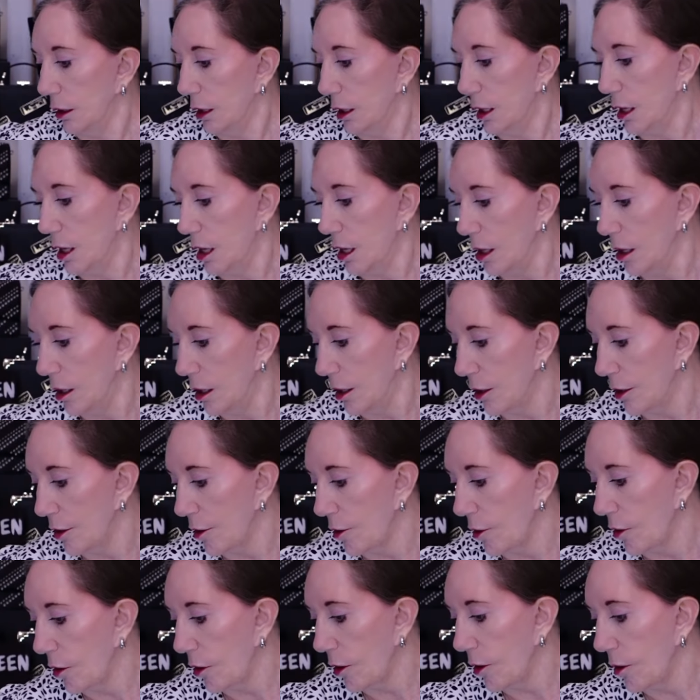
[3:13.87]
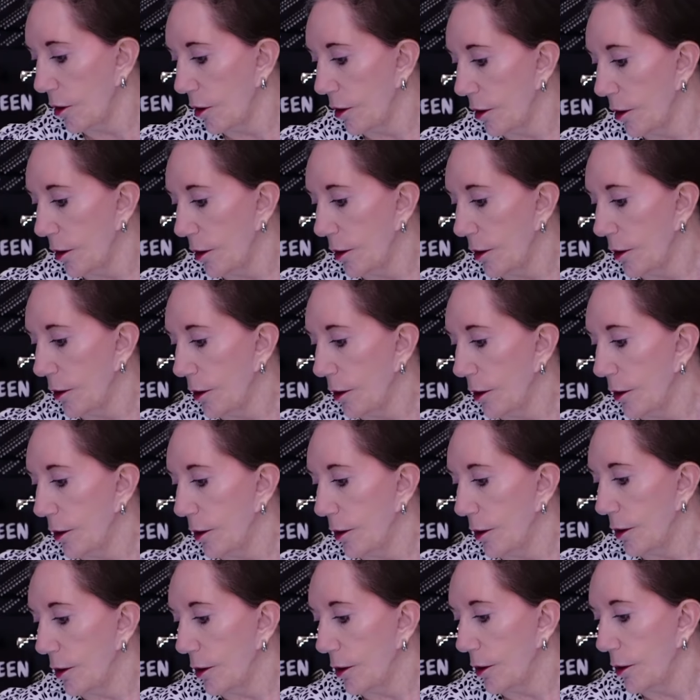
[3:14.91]

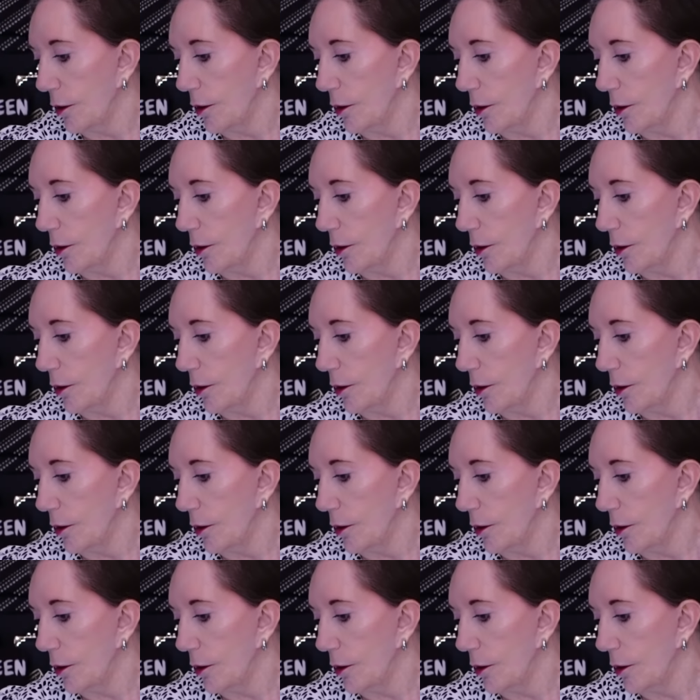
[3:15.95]
[no speech]